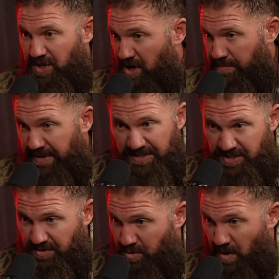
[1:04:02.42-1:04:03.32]
Army, and
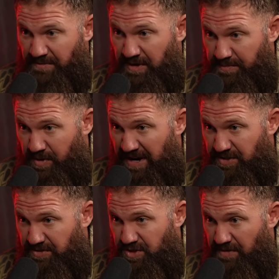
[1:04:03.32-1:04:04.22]
whoever
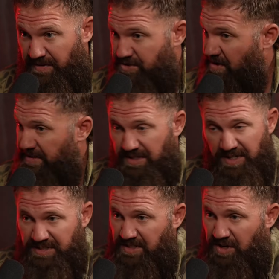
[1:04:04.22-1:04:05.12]
branch of service, right?
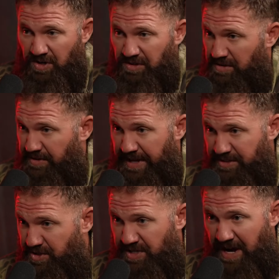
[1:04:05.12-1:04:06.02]
Like the colonel
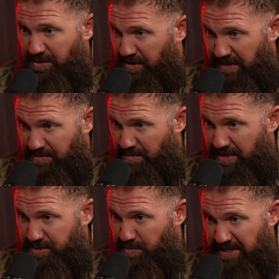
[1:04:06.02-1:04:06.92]
that just got relieved from
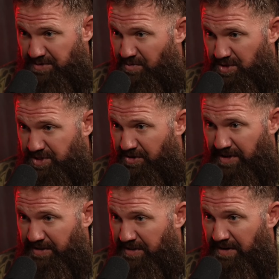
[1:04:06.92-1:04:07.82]
the Space Force in
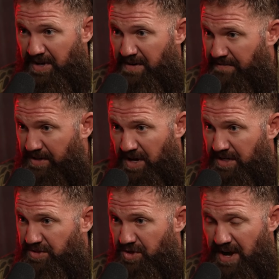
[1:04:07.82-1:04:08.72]
Greenland for
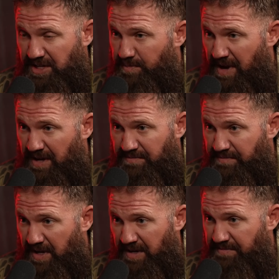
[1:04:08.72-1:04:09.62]
talking trash about
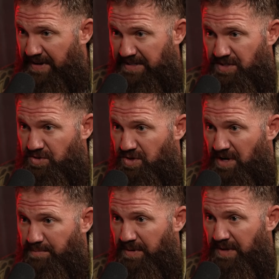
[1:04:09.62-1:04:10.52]
Vance and
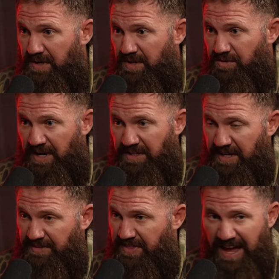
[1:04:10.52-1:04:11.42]
Trump, right?
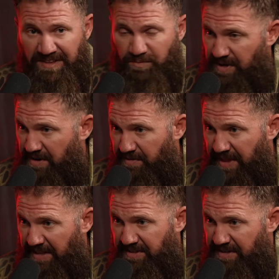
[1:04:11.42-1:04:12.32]
Like that
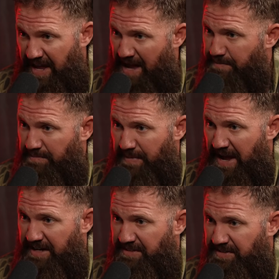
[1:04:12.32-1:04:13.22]
didn't happen
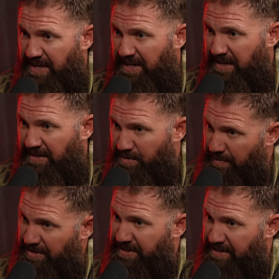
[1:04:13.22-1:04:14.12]
back in the day. Like the
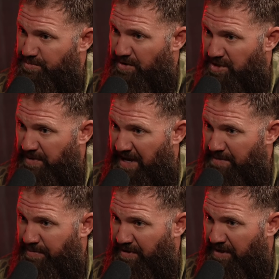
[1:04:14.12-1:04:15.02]
military is supposed to be
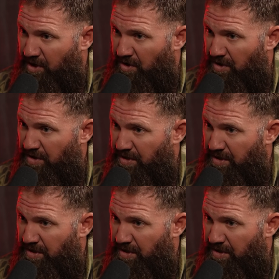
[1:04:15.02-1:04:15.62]
apolitical,